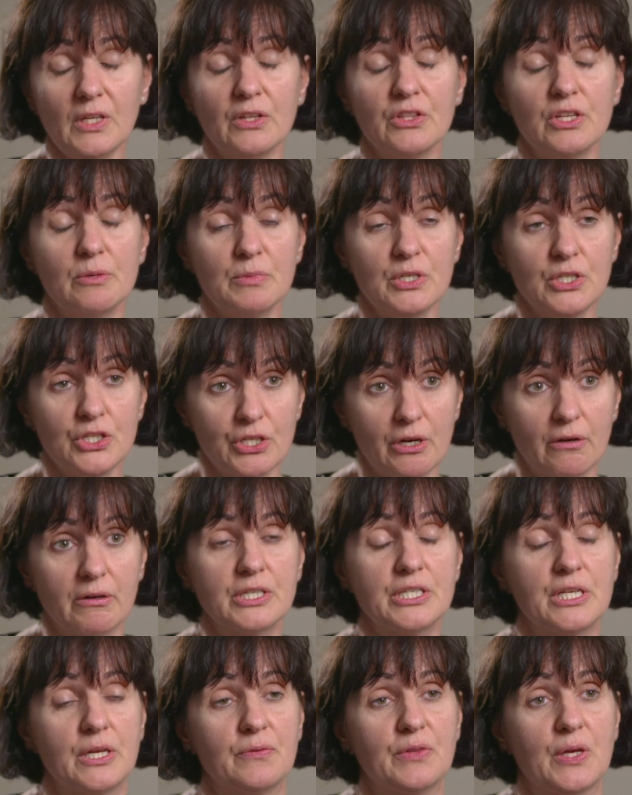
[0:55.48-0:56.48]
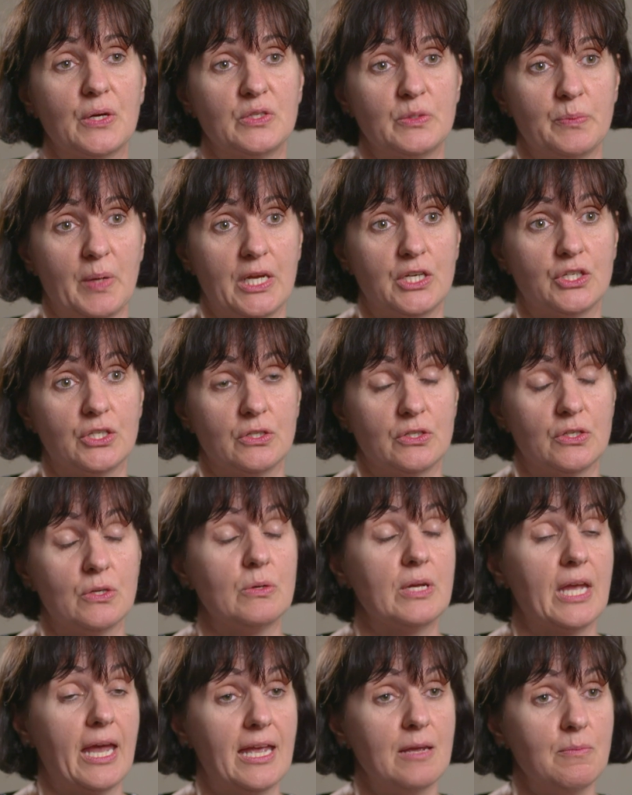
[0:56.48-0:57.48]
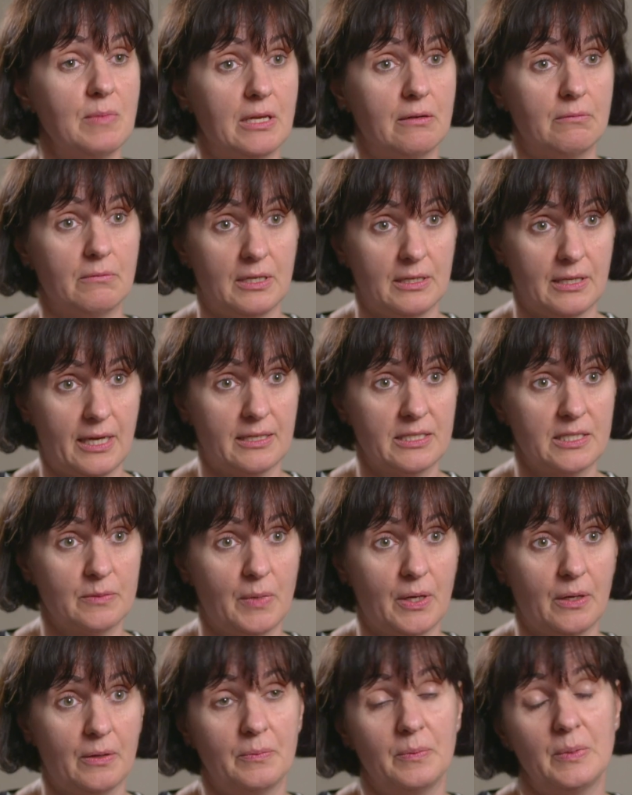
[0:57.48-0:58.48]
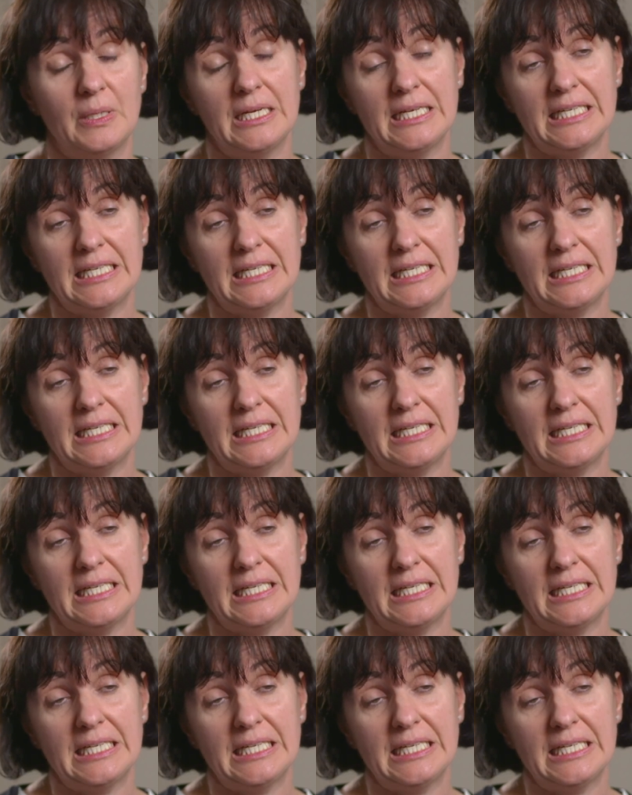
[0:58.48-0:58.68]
the majority of those patients who came in with asthma,